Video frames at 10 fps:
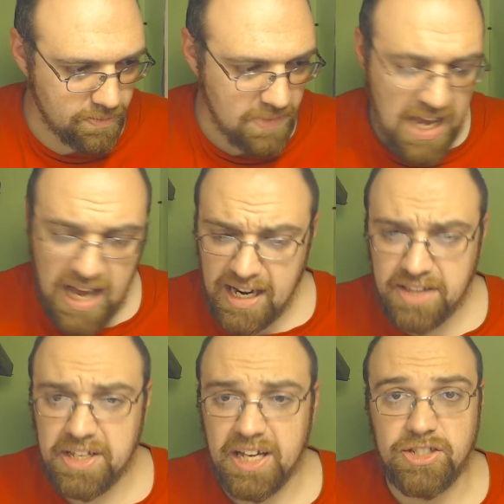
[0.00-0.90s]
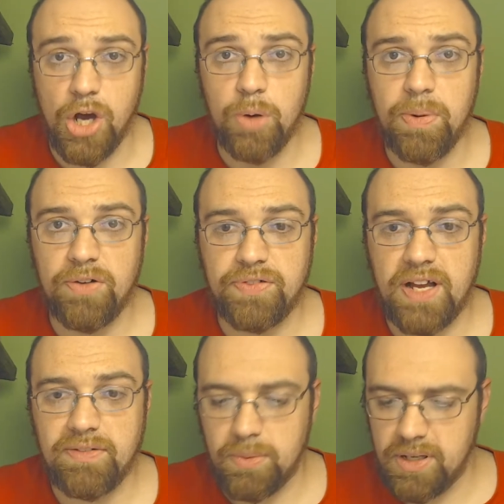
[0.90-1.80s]
got the adobo
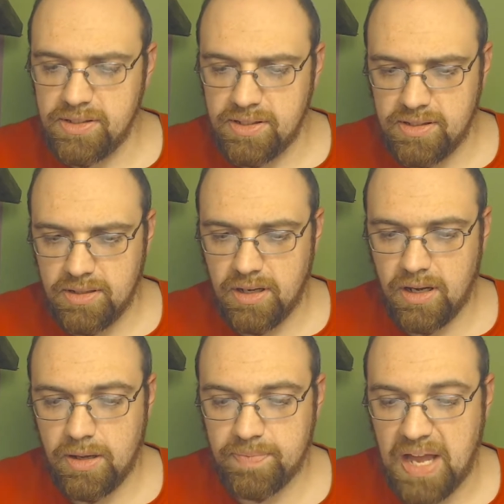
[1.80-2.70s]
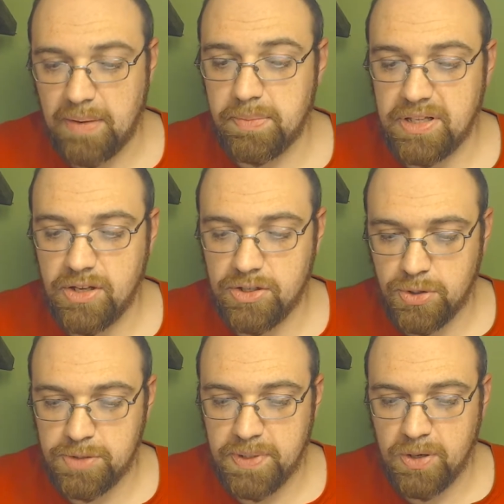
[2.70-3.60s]
flavor ones. That would be those
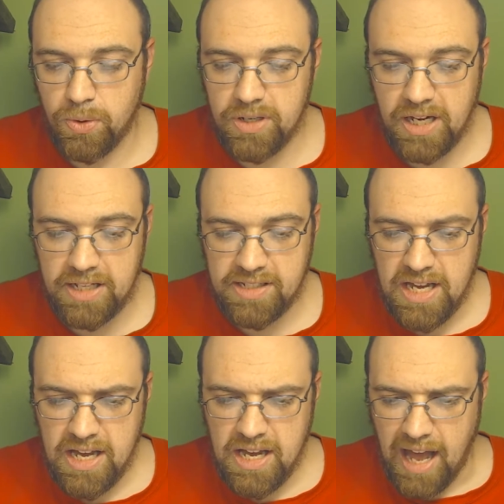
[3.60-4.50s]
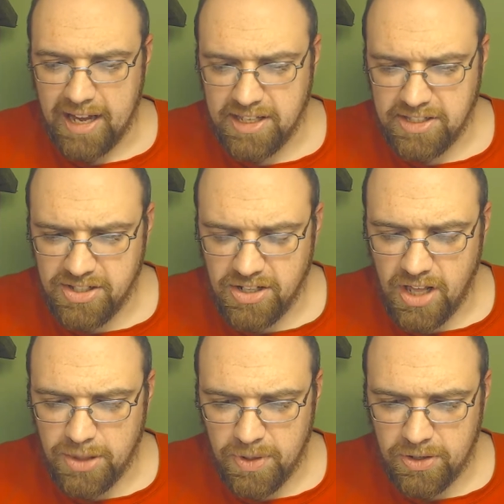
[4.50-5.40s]
crispy corn nuts. I guess there's
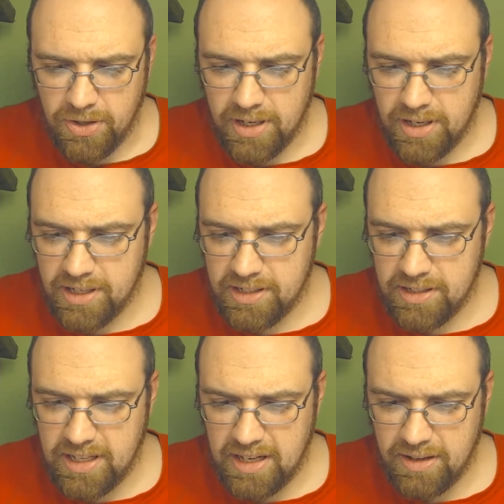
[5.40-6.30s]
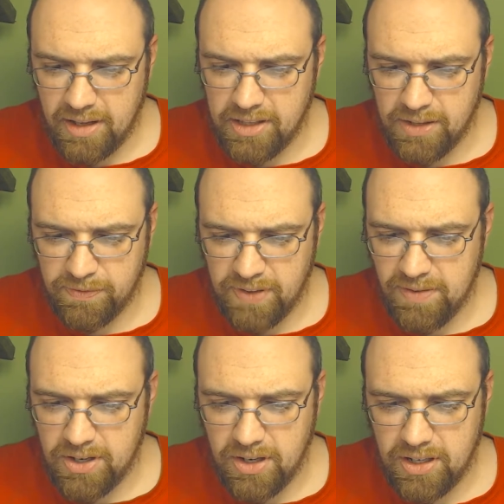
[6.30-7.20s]
another one called another flavor
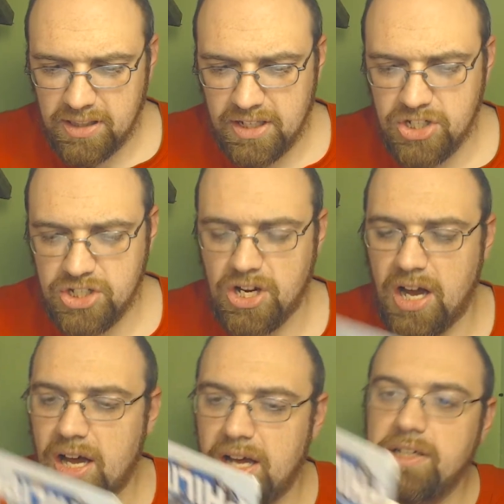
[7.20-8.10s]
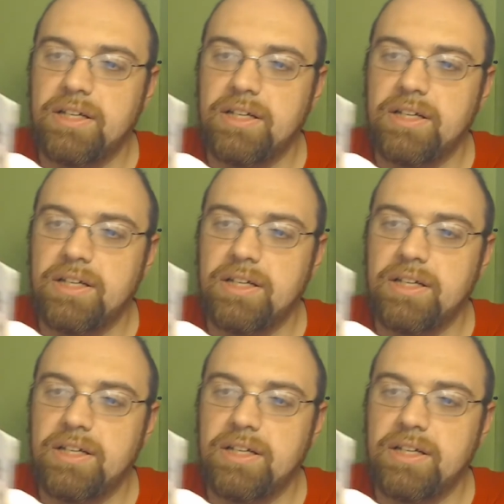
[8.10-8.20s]
called Lechon